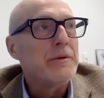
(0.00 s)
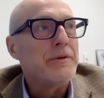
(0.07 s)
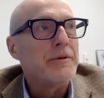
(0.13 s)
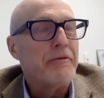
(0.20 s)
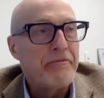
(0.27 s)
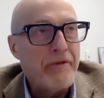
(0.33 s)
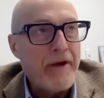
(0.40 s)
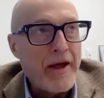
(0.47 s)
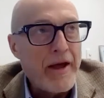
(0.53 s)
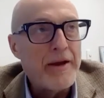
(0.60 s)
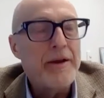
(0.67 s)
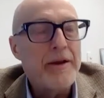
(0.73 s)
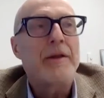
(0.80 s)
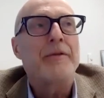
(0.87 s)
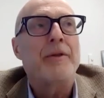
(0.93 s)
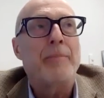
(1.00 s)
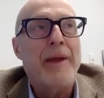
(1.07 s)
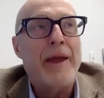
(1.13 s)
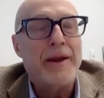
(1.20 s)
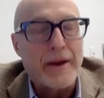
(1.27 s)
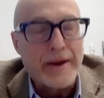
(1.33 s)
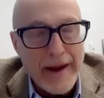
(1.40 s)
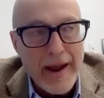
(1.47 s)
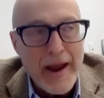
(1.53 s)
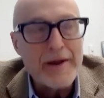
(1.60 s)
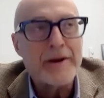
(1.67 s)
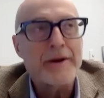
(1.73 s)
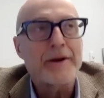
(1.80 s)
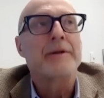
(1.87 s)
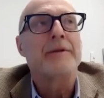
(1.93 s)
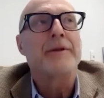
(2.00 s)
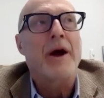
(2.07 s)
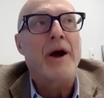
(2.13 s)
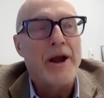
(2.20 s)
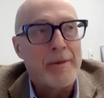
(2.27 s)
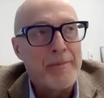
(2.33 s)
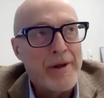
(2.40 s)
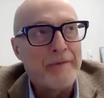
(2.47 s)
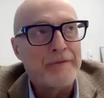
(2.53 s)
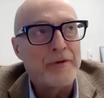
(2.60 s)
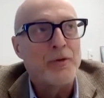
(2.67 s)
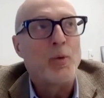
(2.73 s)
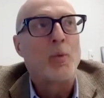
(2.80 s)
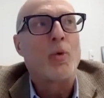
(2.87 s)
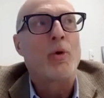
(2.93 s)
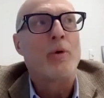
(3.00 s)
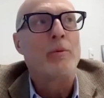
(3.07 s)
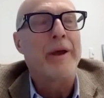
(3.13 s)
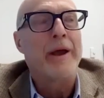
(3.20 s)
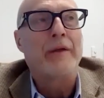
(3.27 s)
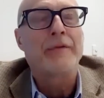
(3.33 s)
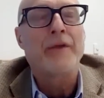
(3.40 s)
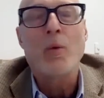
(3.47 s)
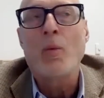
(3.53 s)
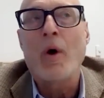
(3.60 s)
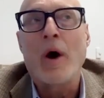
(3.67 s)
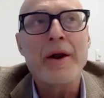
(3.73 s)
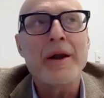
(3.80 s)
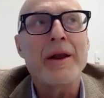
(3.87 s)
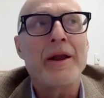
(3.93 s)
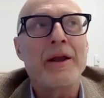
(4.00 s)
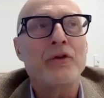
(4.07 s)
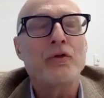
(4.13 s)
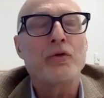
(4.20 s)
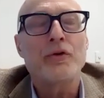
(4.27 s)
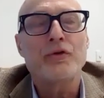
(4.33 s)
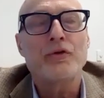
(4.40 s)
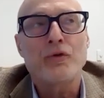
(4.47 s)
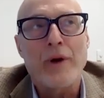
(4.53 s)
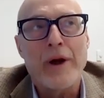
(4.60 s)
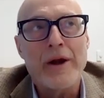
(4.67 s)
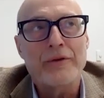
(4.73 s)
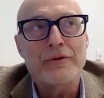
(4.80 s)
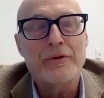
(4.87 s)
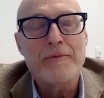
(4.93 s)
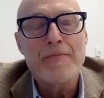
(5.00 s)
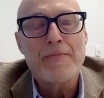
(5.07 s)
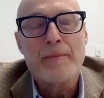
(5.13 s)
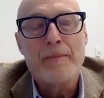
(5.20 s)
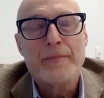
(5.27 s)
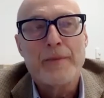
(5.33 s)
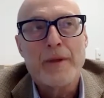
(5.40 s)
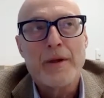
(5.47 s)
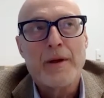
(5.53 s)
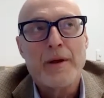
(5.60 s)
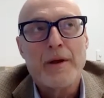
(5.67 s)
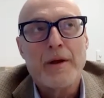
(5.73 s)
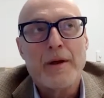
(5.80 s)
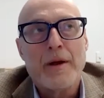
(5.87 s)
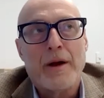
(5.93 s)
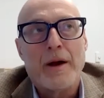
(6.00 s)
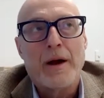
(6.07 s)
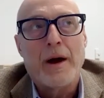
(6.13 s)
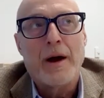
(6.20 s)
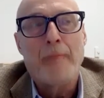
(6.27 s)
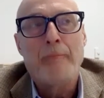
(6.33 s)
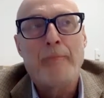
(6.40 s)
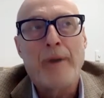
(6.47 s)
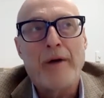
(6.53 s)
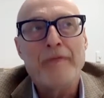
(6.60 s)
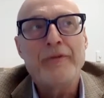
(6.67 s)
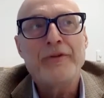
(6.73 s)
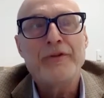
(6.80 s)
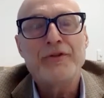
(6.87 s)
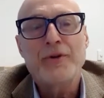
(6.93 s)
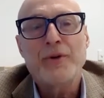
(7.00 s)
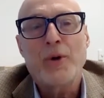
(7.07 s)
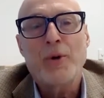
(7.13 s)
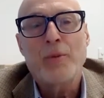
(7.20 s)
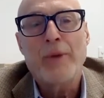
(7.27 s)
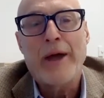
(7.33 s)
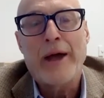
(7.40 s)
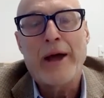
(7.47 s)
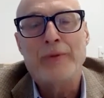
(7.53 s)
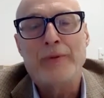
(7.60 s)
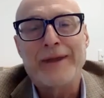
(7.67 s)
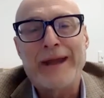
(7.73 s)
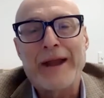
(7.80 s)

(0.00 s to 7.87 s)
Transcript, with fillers: The Fed, the Bank of Canada, the I M F, and the World Bank. They wanted interest rates above the zero bound to